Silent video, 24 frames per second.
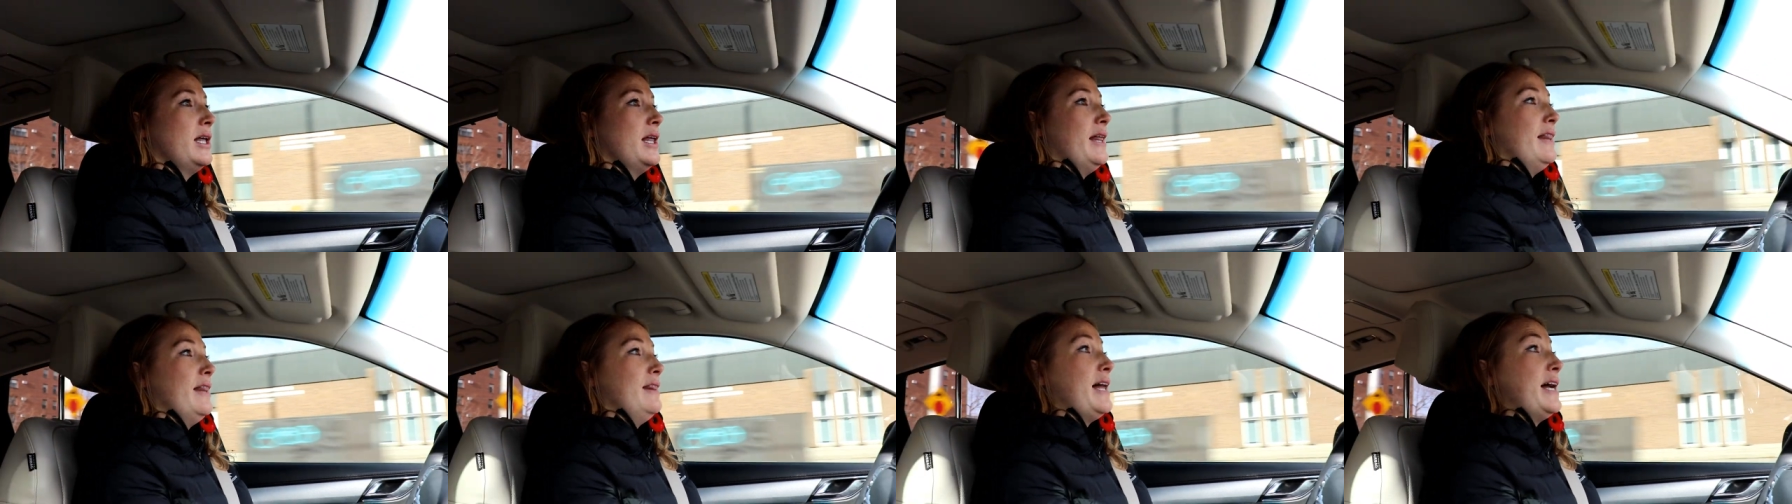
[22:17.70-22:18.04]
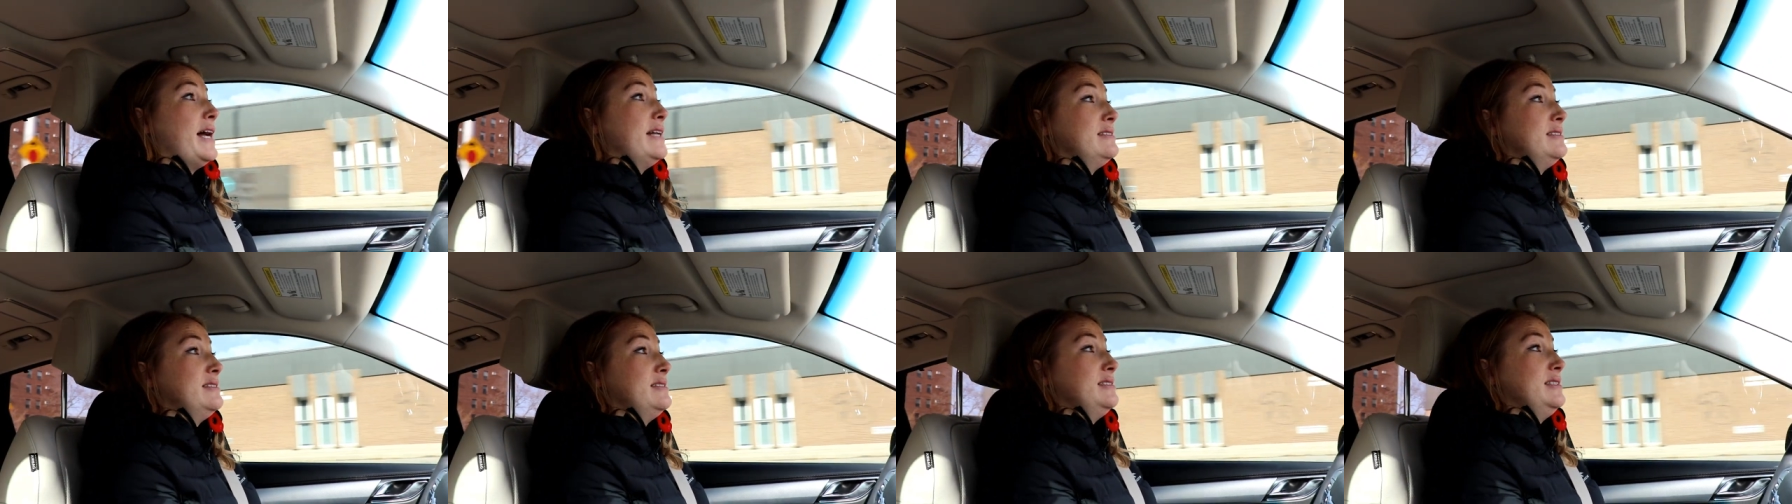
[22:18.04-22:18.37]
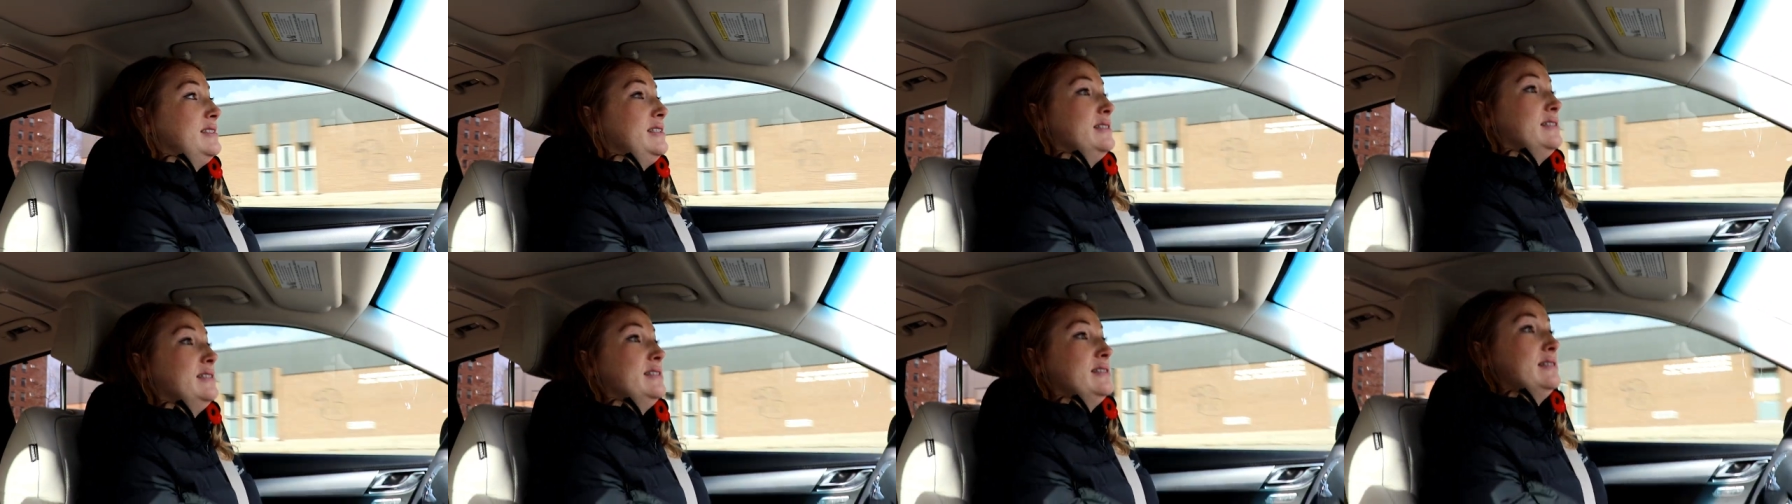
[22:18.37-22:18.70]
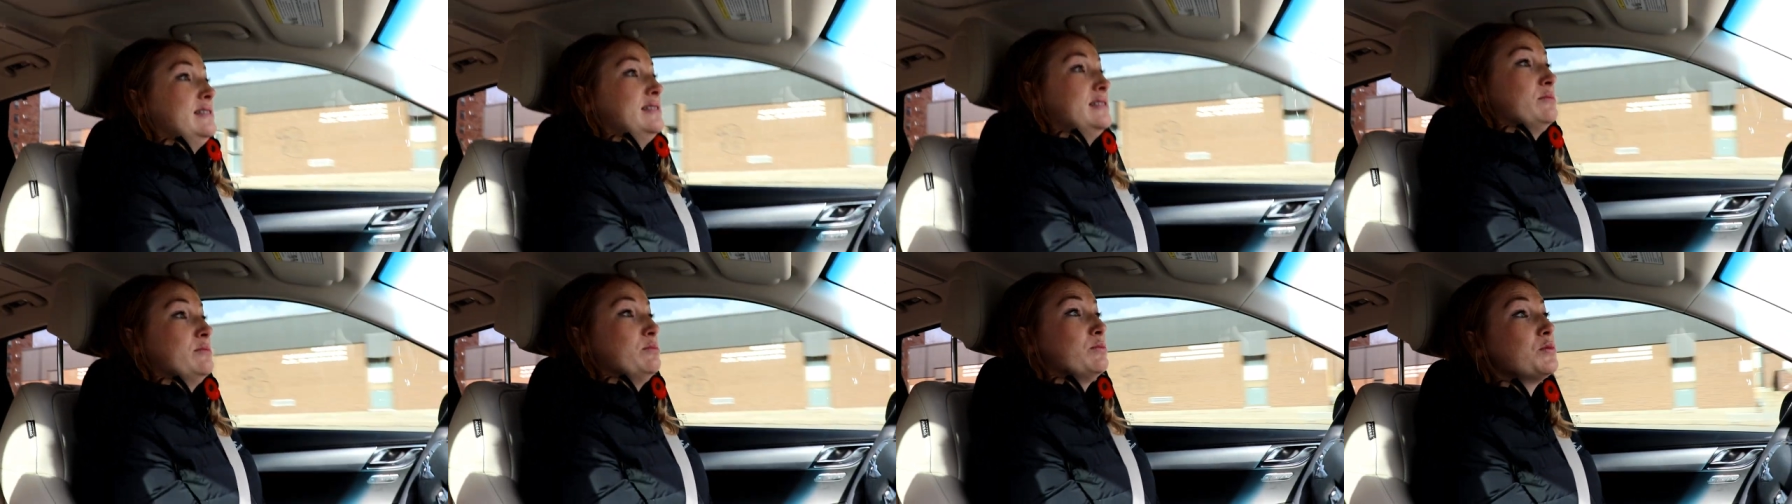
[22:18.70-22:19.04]
That is
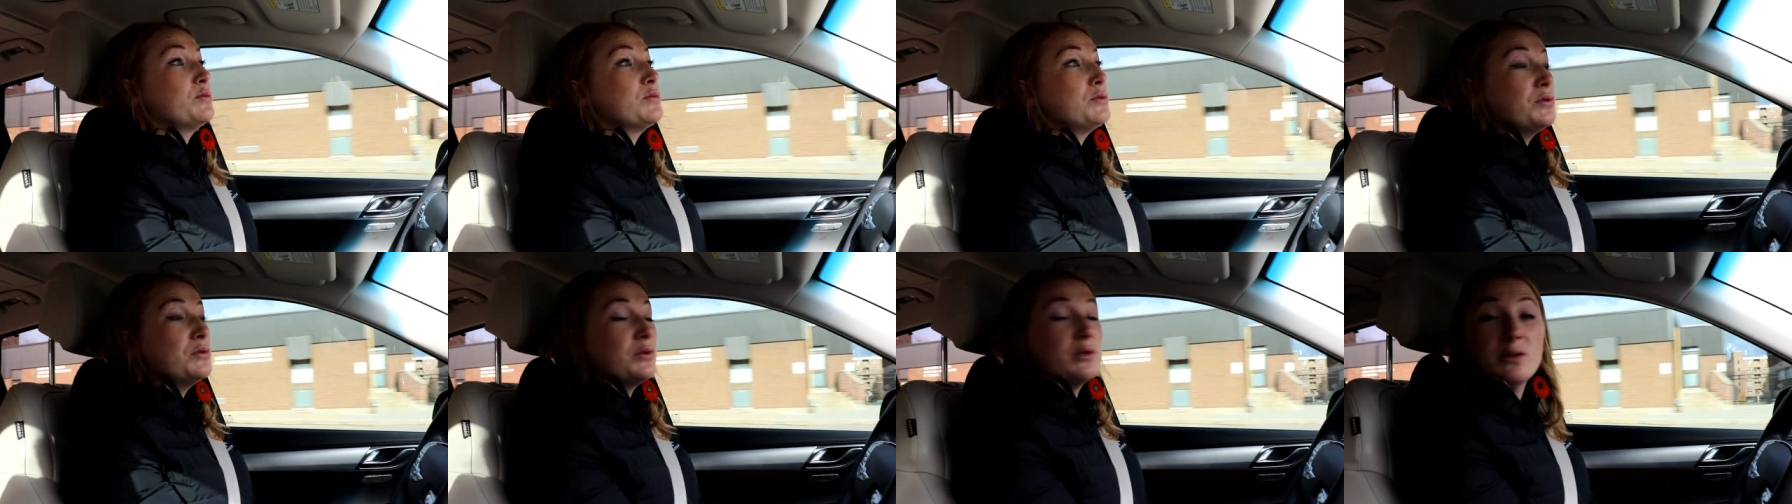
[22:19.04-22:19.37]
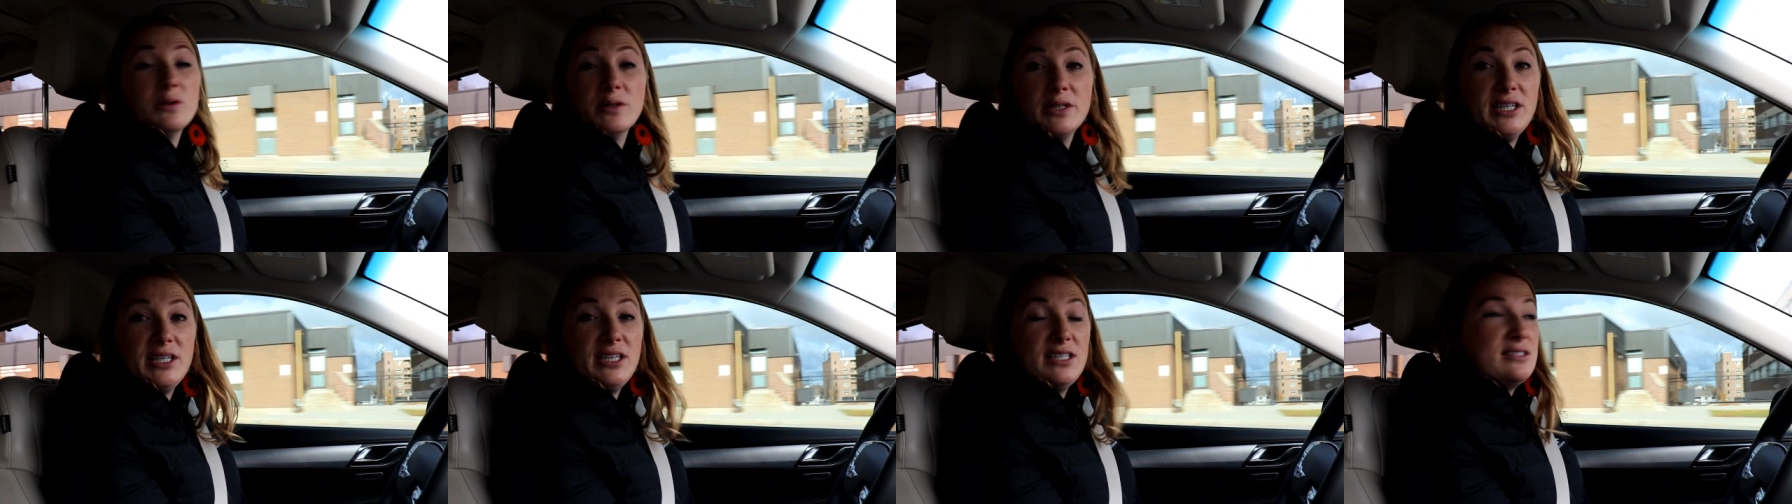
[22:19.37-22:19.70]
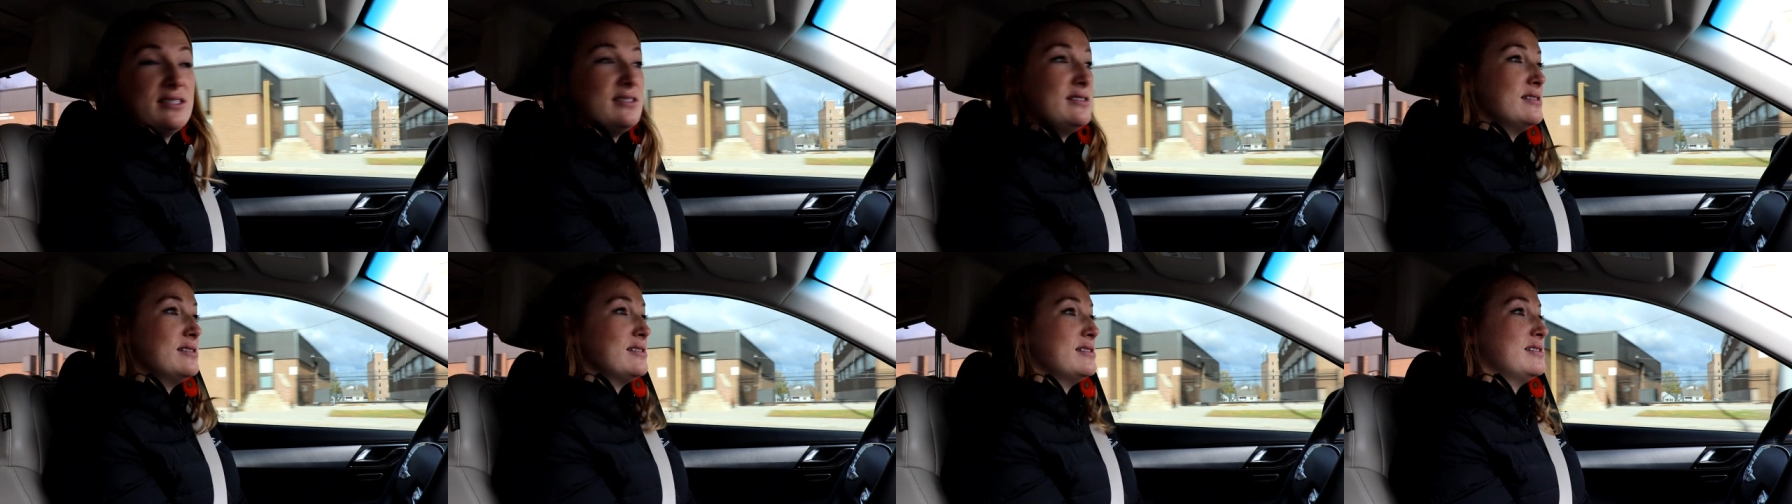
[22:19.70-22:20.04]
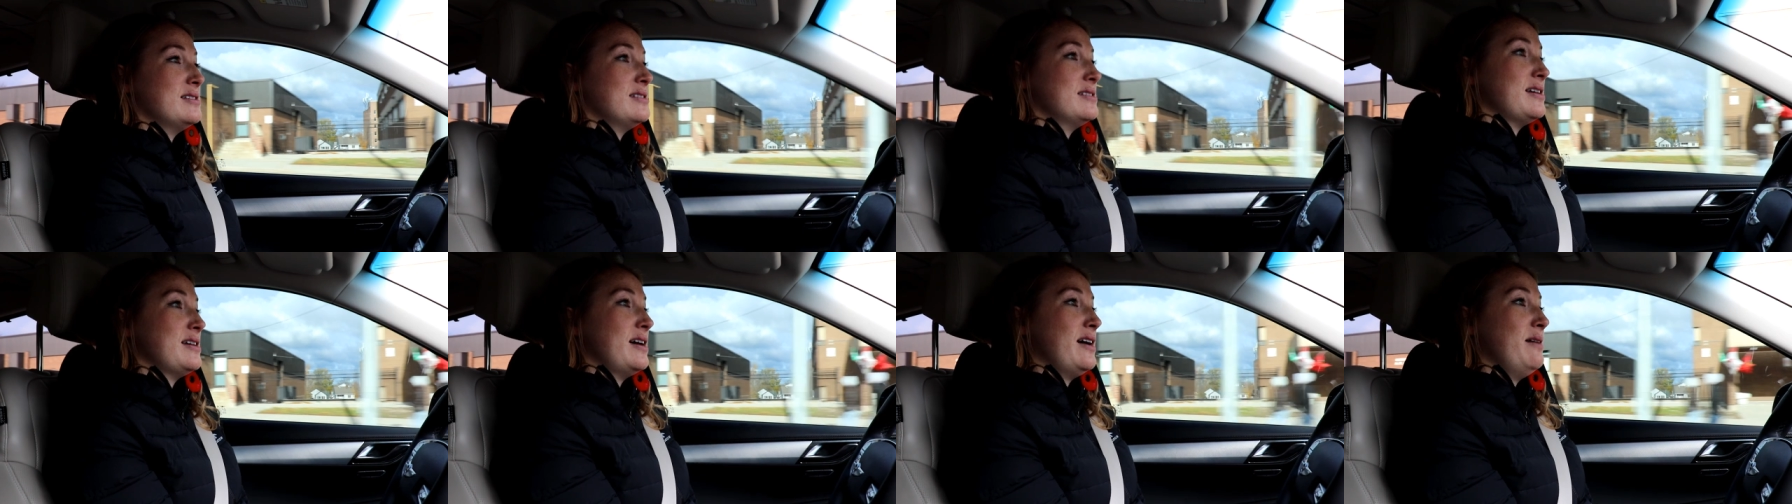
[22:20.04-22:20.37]
seeing some
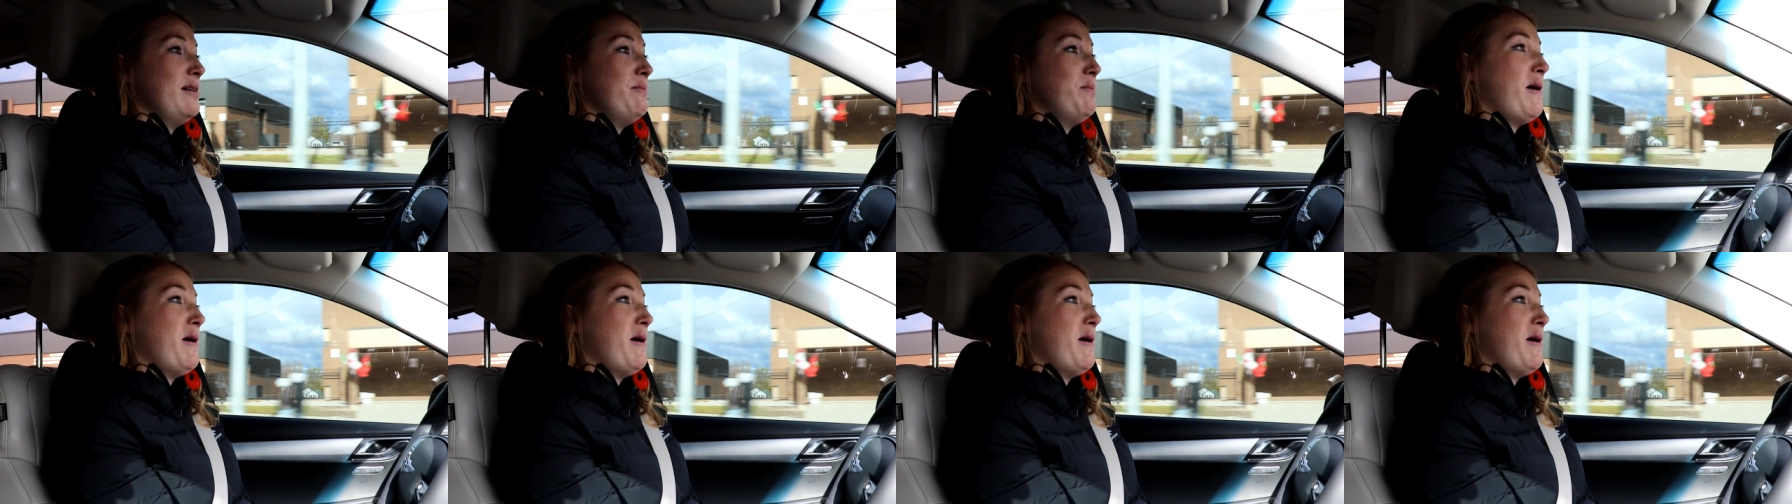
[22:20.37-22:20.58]
breweries uh,